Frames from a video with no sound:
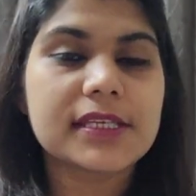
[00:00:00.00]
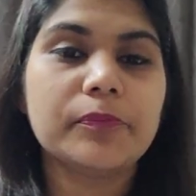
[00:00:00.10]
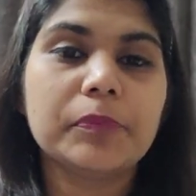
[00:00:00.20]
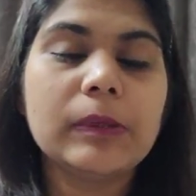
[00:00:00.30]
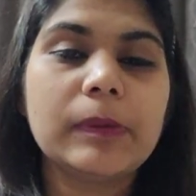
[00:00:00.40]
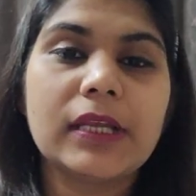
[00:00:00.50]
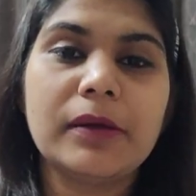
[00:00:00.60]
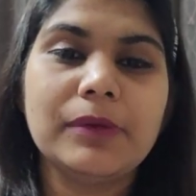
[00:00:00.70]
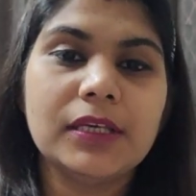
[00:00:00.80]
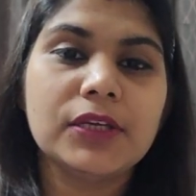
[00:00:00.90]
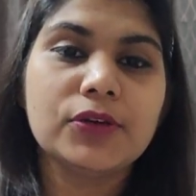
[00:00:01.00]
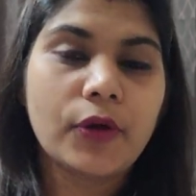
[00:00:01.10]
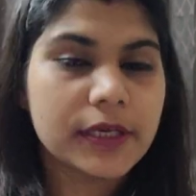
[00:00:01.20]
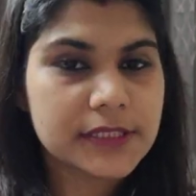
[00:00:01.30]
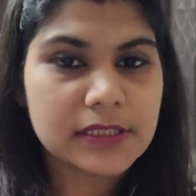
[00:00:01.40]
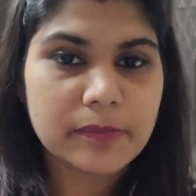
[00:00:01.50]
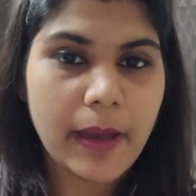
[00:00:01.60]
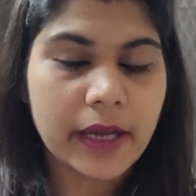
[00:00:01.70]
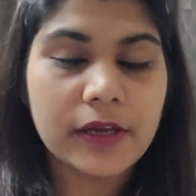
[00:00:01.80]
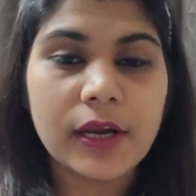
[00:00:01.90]
Some people are making noise in the
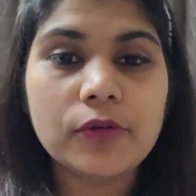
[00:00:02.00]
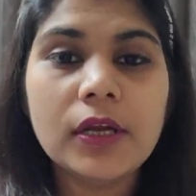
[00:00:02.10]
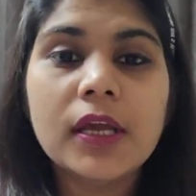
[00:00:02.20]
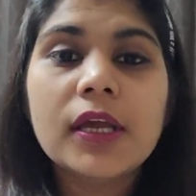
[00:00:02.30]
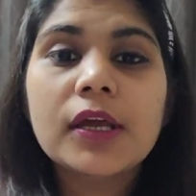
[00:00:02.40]
background,